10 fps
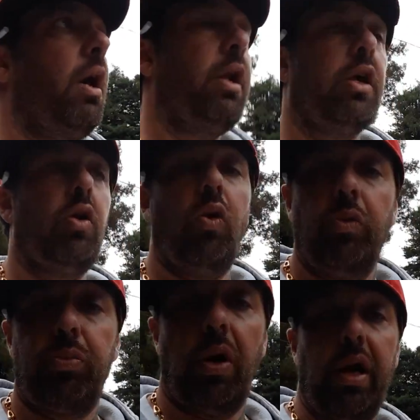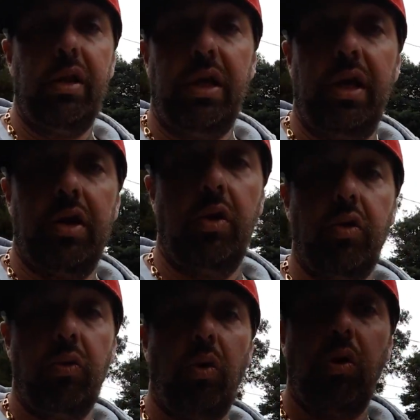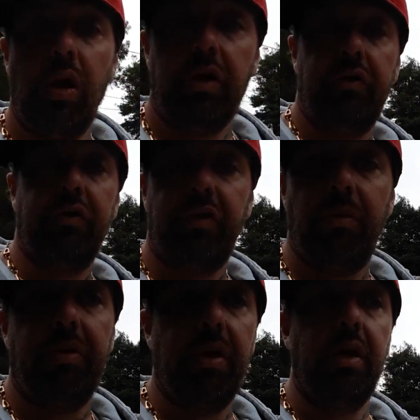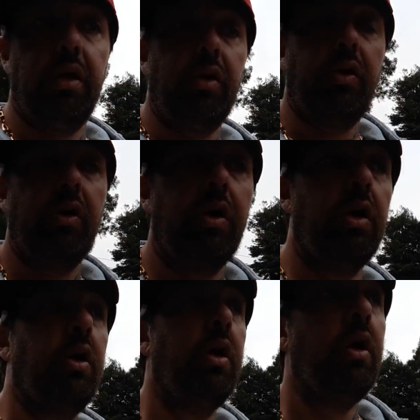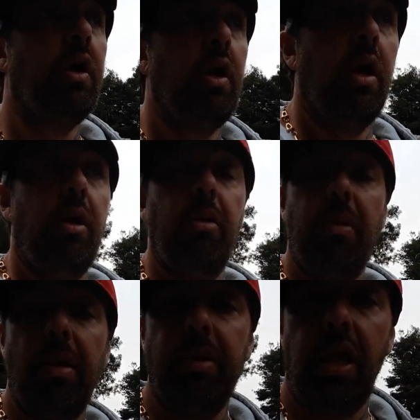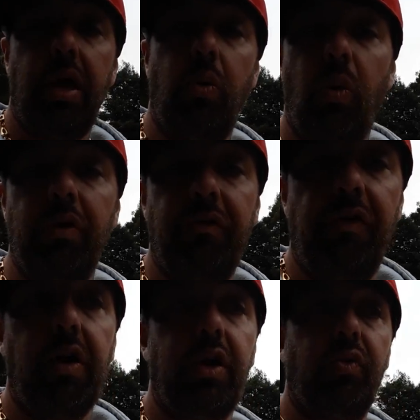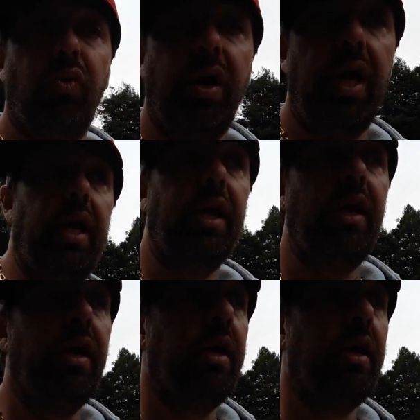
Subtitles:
and a gold Breitling or a Rolex or something, or maybe like one fucking ring.